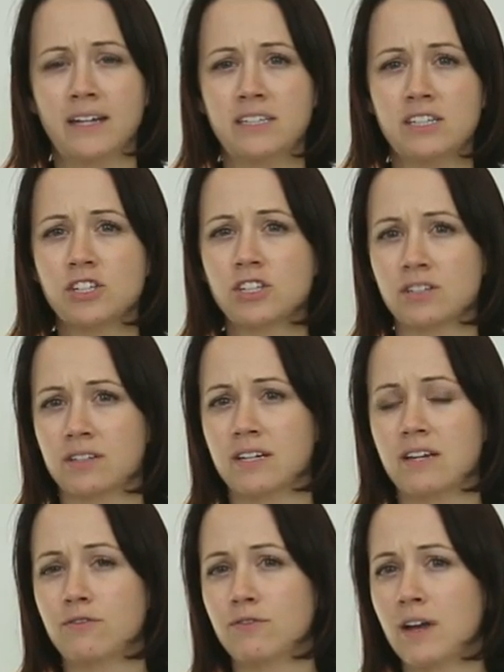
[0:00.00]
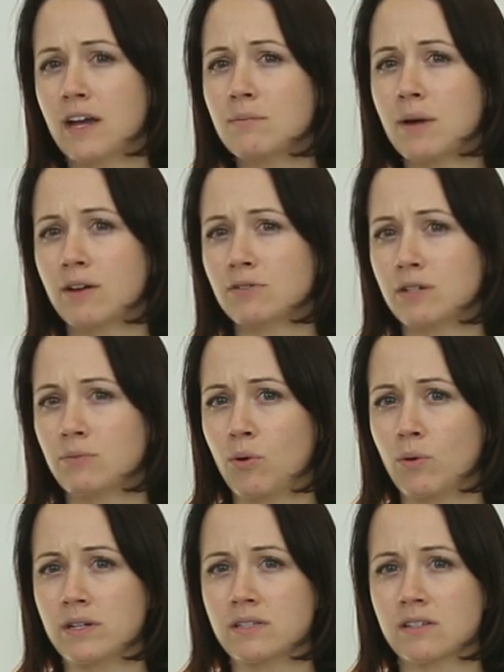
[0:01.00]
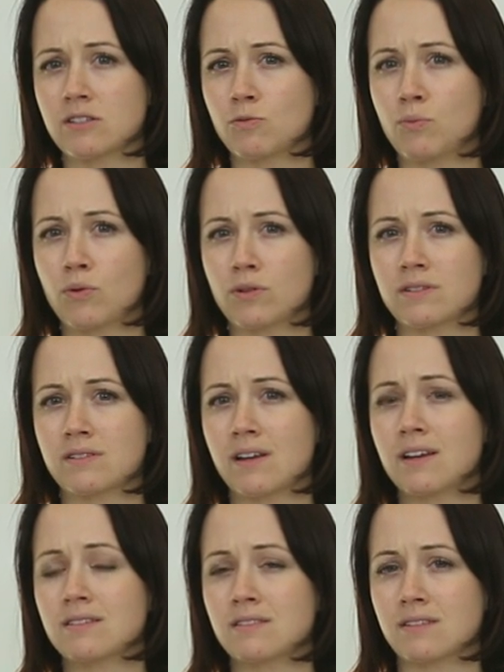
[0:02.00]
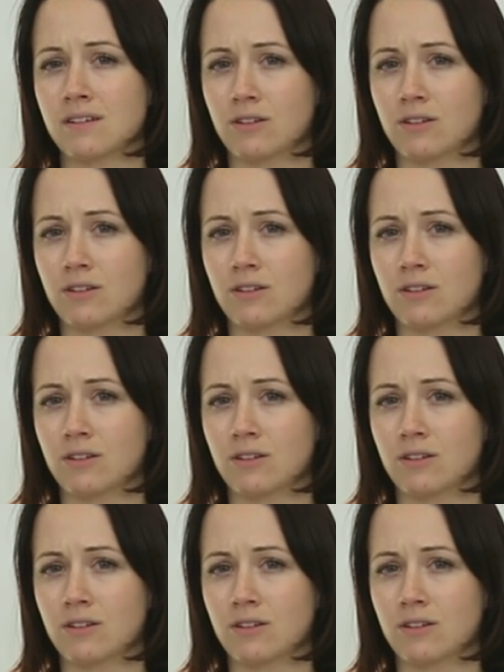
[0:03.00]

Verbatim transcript: Additionally, fan mounting points and supported sizes